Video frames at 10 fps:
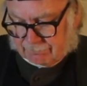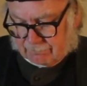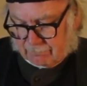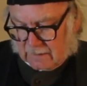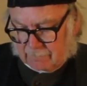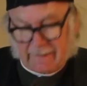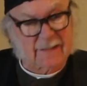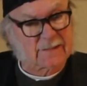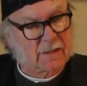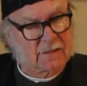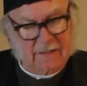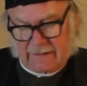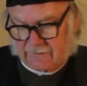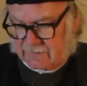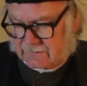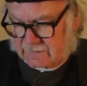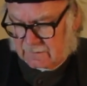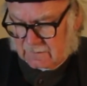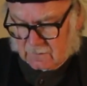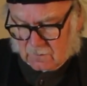medicine containers,
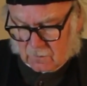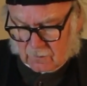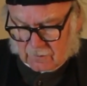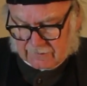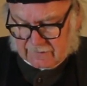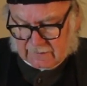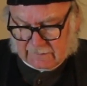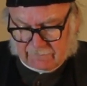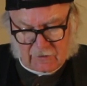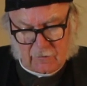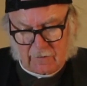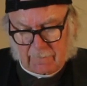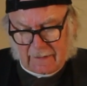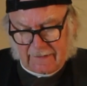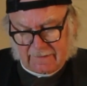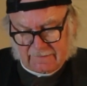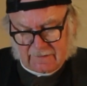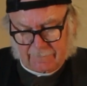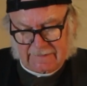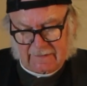or you can even go and buy
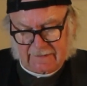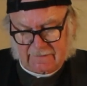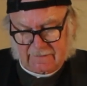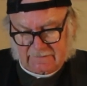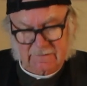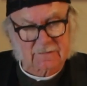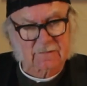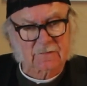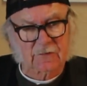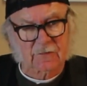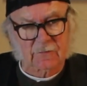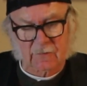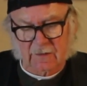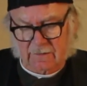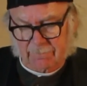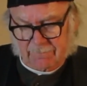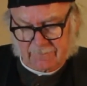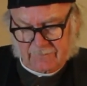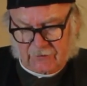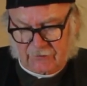something like this to
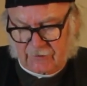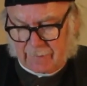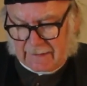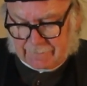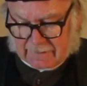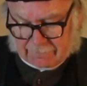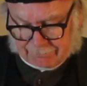soak your pipe in.